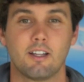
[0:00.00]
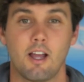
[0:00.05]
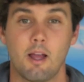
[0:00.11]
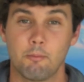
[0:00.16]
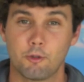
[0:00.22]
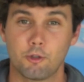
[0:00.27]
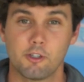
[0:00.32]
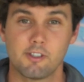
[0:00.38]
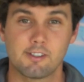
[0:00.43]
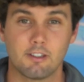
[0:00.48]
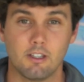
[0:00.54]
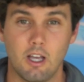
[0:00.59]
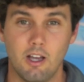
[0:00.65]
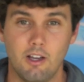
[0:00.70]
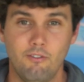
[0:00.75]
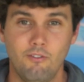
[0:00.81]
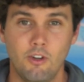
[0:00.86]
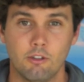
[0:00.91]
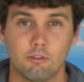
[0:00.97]
I'm Chris
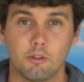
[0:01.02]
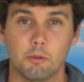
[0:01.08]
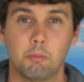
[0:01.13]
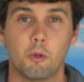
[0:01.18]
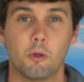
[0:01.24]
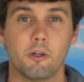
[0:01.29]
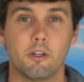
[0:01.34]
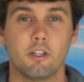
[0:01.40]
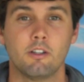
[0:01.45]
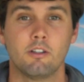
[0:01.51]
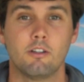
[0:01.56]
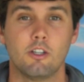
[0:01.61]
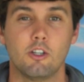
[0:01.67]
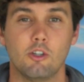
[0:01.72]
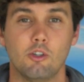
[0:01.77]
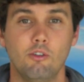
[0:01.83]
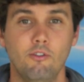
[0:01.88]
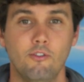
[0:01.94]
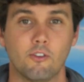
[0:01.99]
Love, reporting
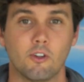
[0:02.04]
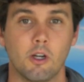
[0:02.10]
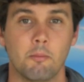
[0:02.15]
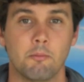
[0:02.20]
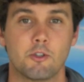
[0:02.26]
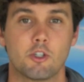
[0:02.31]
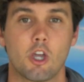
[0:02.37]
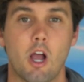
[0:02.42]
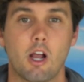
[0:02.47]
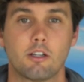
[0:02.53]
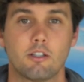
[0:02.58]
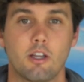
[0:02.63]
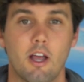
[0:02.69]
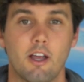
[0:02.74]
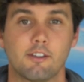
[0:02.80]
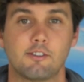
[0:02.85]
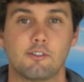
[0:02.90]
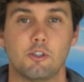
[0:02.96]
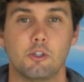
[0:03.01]
to you from Chalk
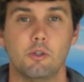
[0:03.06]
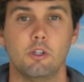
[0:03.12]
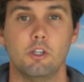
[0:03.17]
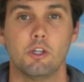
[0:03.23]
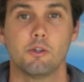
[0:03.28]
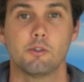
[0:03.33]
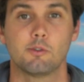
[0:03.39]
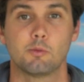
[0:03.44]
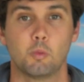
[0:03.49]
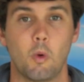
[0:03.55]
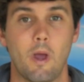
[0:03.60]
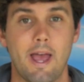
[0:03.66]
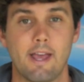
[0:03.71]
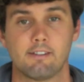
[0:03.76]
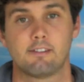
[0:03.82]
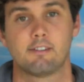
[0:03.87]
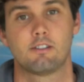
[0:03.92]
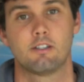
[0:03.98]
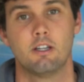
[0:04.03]
Talk Studios
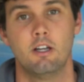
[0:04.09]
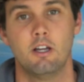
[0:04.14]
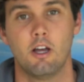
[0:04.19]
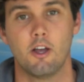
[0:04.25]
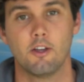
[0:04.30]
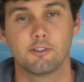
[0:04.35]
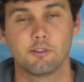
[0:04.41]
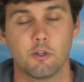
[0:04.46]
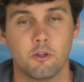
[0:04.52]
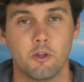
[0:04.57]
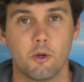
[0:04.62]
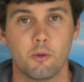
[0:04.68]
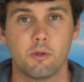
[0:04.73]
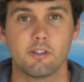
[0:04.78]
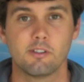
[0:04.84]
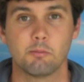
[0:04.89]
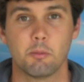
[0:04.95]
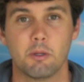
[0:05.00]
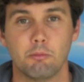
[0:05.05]
West, also known
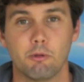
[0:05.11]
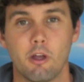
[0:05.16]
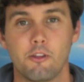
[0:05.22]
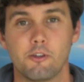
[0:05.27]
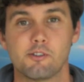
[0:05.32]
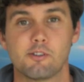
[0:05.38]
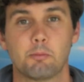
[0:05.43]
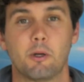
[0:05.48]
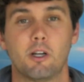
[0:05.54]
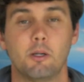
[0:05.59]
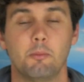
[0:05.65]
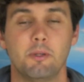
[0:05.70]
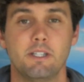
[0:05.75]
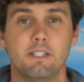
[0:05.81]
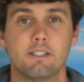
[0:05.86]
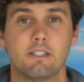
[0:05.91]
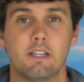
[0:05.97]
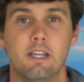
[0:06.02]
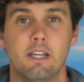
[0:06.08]
as my brother's
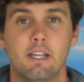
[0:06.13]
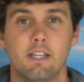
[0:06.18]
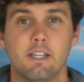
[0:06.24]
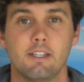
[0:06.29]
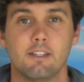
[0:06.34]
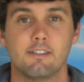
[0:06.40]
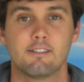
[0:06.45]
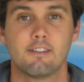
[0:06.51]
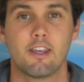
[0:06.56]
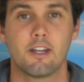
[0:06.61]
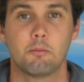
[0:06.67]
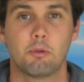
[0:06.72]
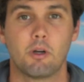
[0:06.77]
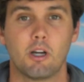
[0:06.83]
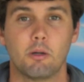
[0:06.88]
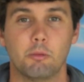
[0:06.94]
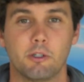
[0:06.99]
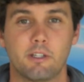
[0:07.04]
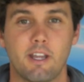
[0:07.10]
apartment in Santa
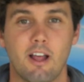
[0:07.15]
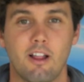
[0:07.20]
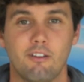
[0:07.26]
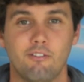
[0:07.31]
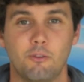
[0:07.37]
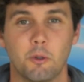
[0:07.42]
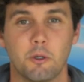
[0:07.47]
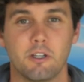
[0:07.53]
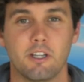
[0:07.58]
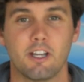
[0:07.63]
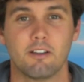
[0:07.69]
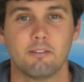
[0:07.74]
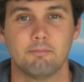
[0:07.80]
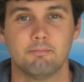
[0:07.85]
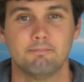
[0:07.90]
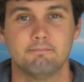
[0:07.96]
Barbara, California.